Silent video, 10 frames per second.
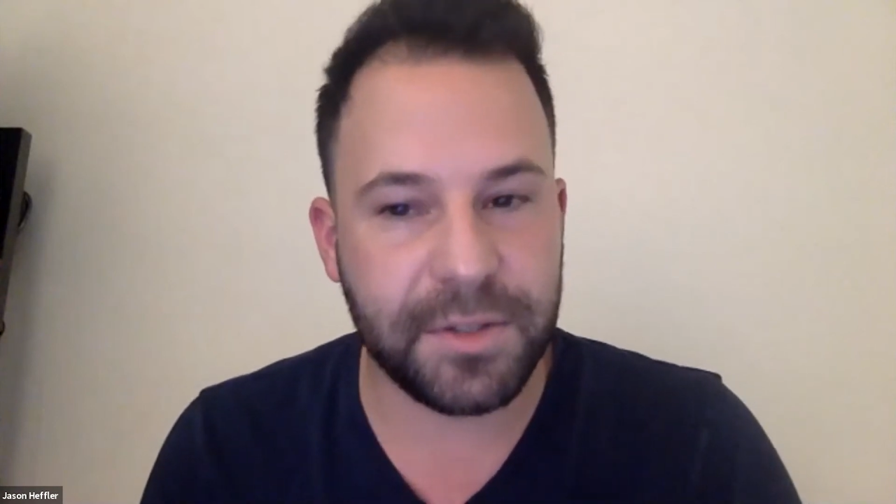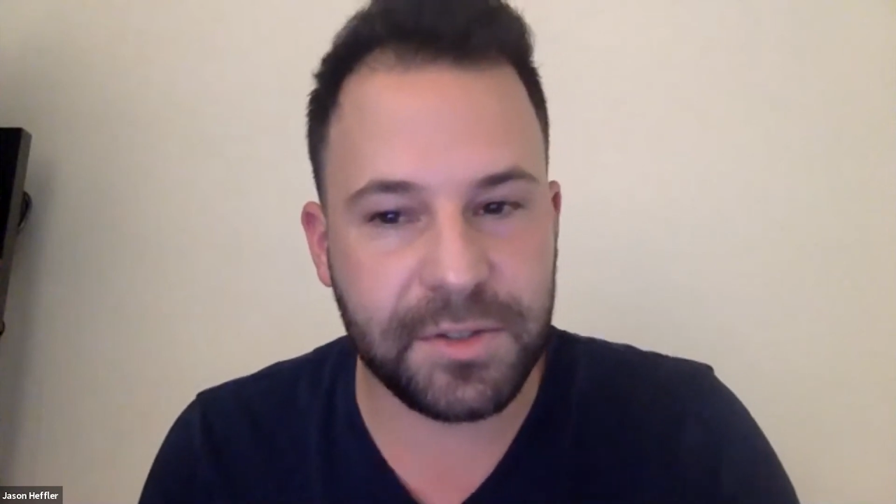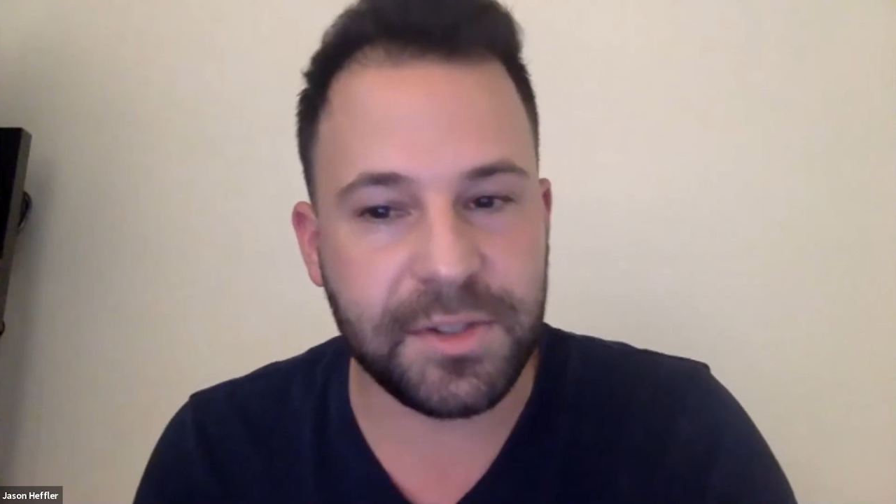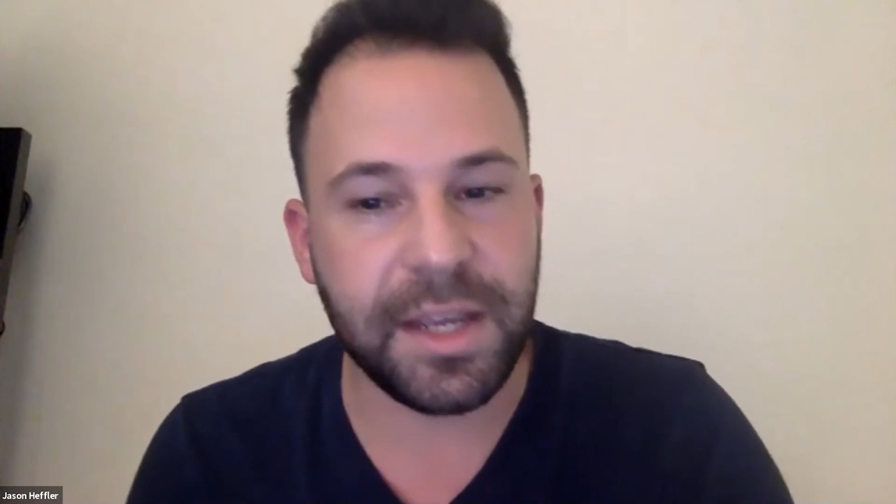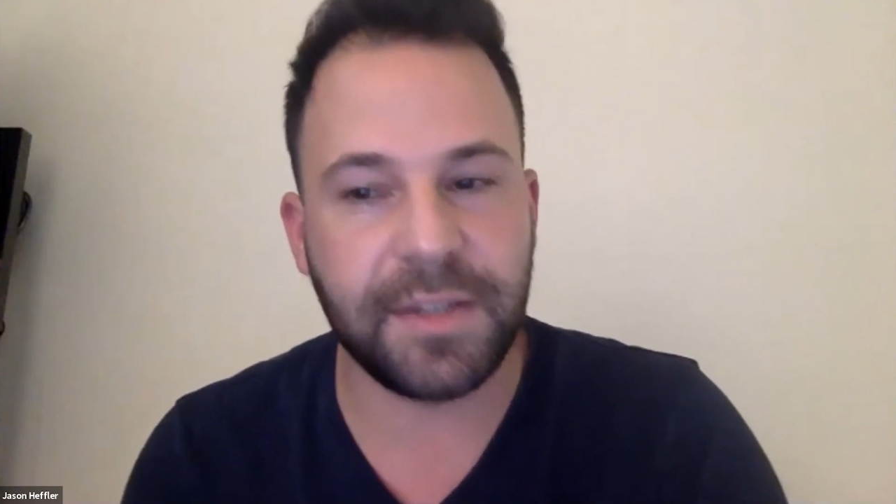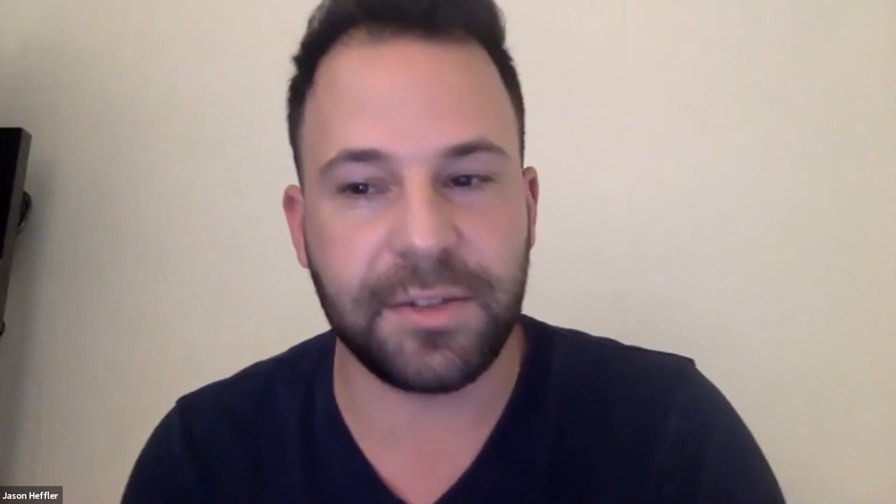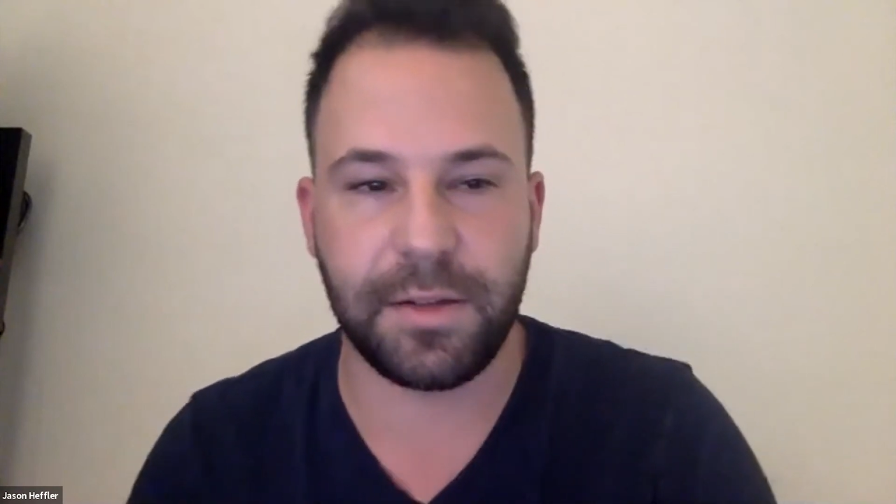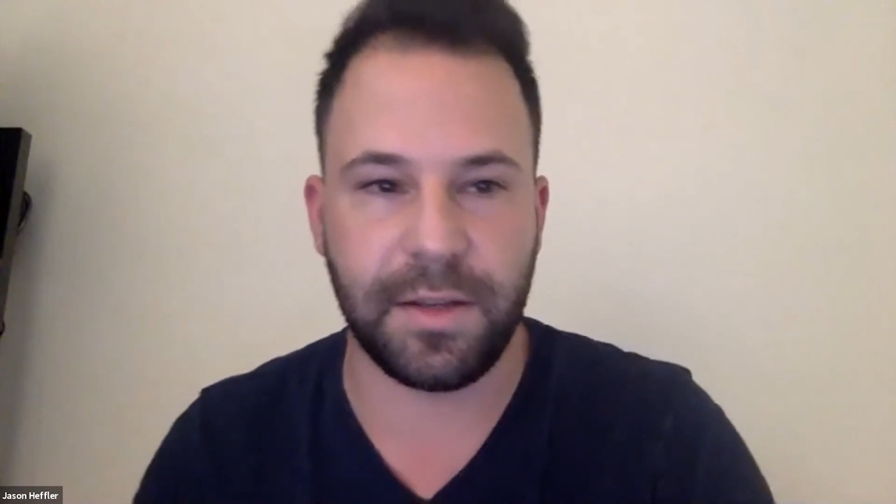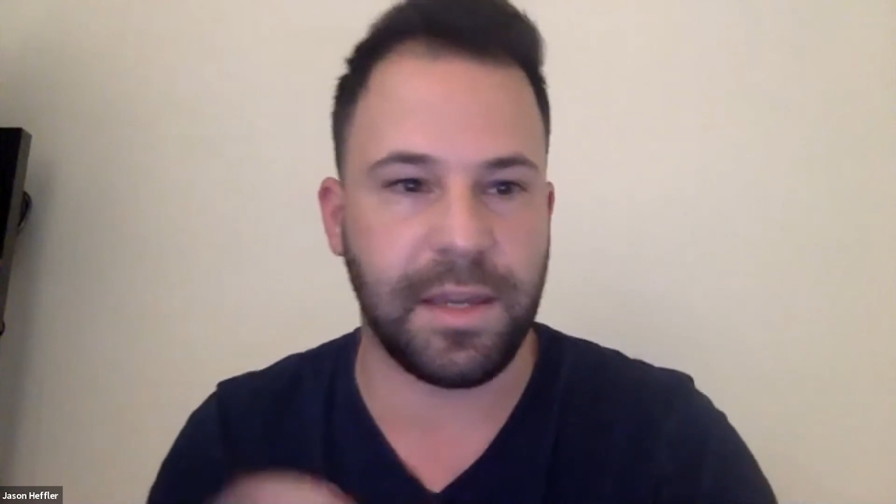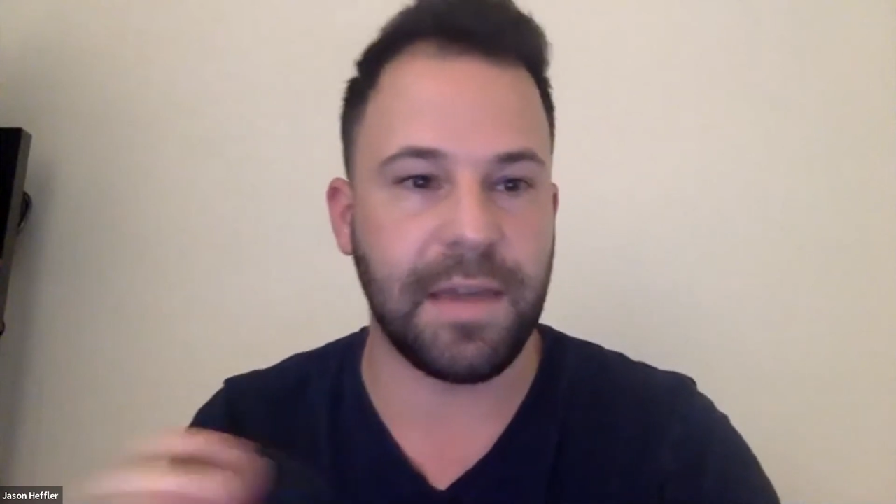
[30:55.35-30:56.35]

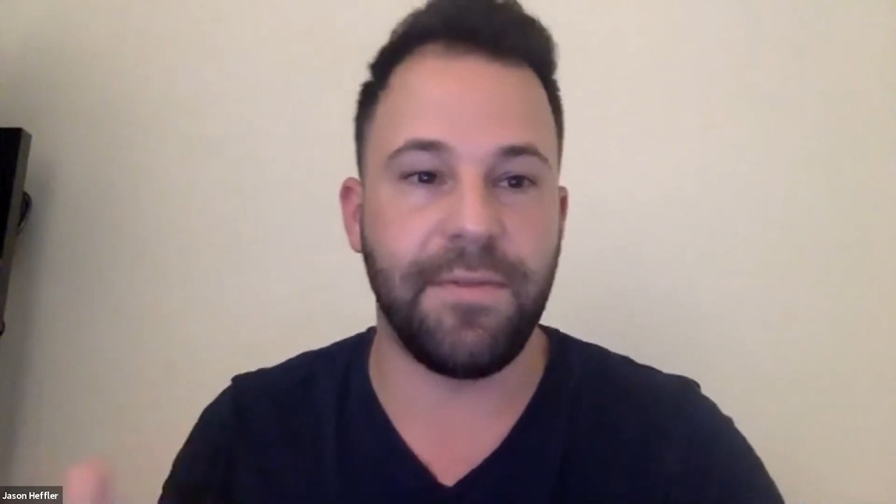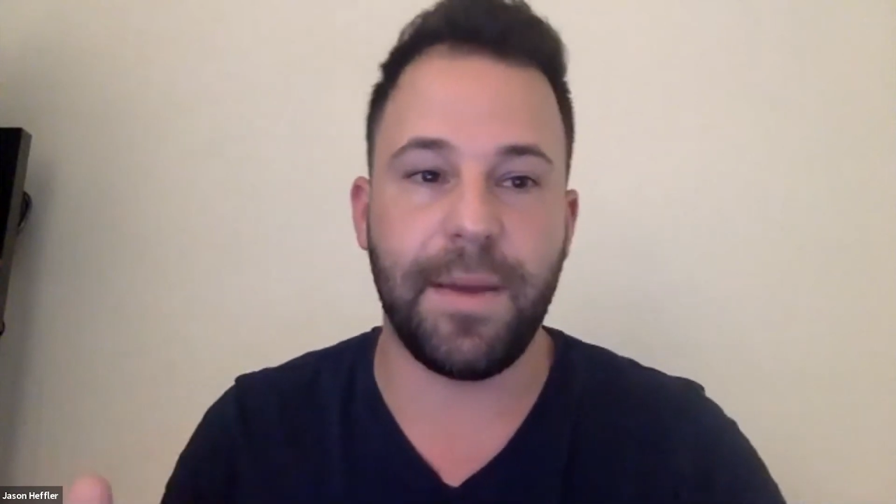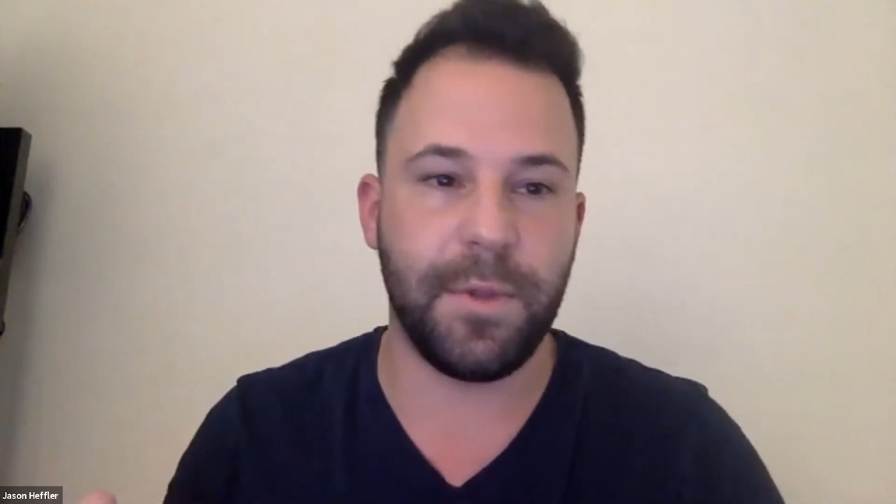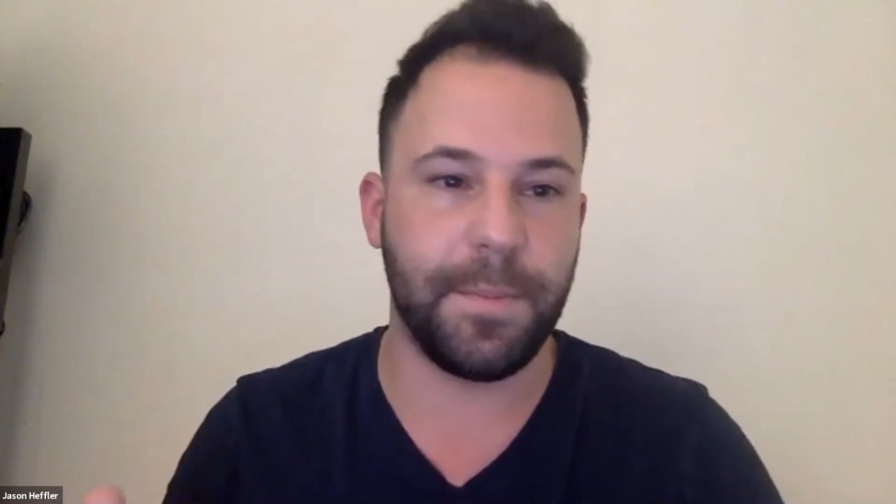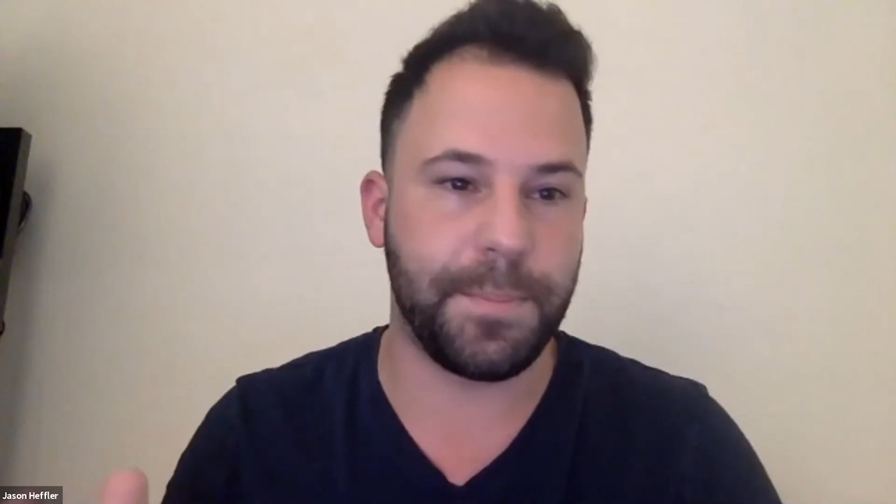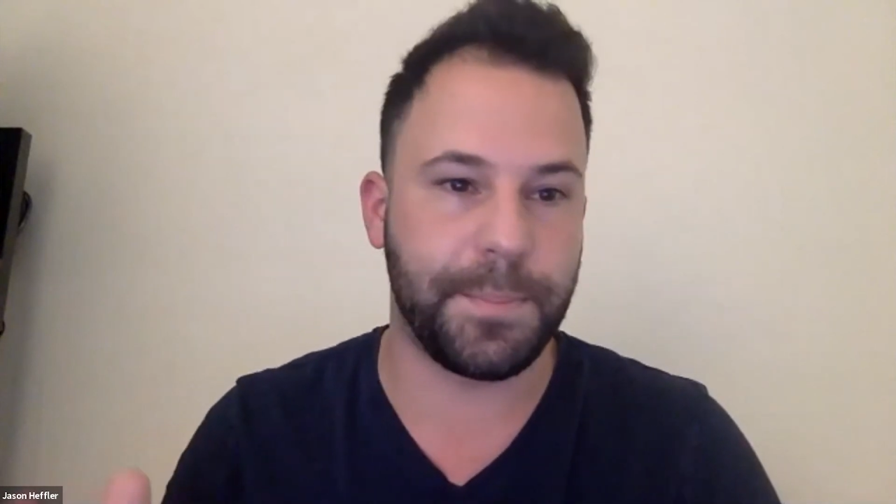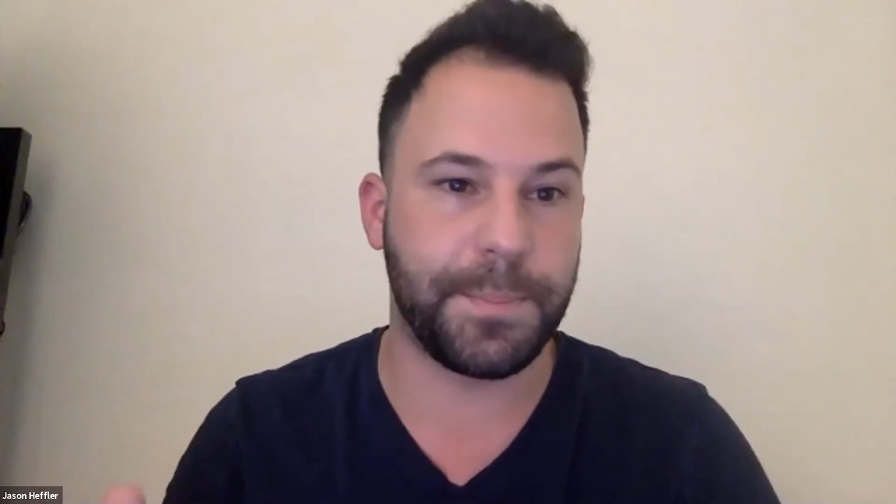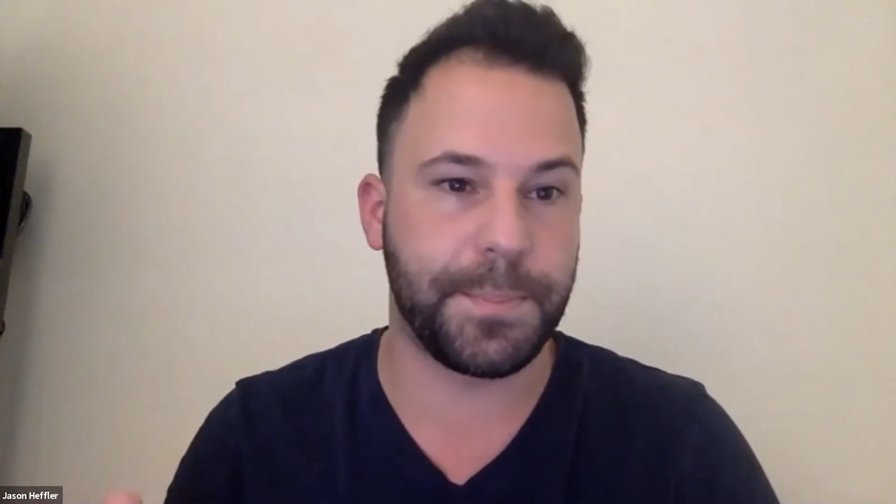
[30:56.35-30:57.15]
6, give them the